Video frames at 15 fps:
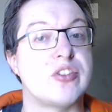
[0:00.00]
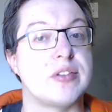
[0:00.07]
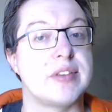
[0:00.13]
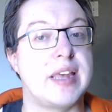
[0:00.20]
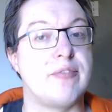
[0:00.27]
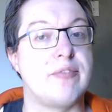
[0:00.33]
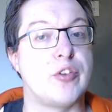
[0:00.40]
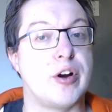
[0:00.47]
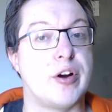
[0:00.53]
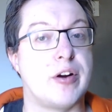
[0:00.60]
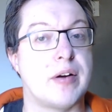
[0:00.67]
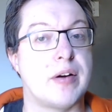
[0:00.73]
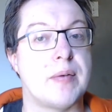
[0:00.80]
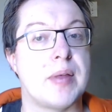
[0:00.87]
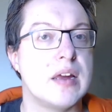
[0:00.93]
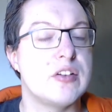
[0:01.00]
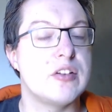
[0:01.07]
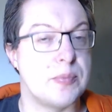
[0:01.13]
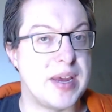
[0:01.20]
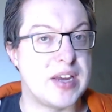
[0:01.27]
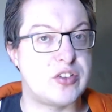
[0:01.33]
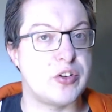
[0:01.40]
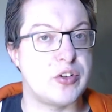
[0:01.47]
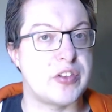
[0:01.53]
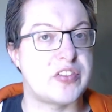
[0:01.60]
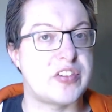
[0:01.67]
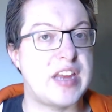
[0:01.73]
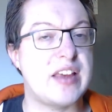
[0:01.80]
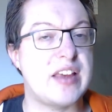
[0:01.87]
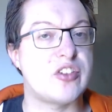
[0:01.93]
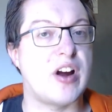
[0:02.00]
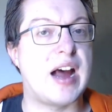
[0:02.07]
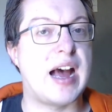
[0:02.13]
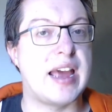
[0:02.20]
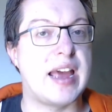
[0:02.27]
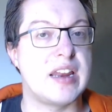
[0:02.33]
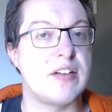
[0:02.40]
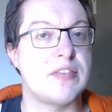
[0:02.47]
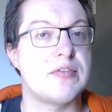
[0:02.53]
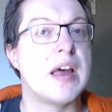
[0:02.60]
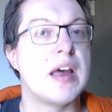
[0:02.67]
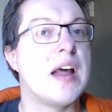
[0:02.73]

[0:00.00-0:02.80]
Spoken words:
name for her. To make sure the stakes are high enough,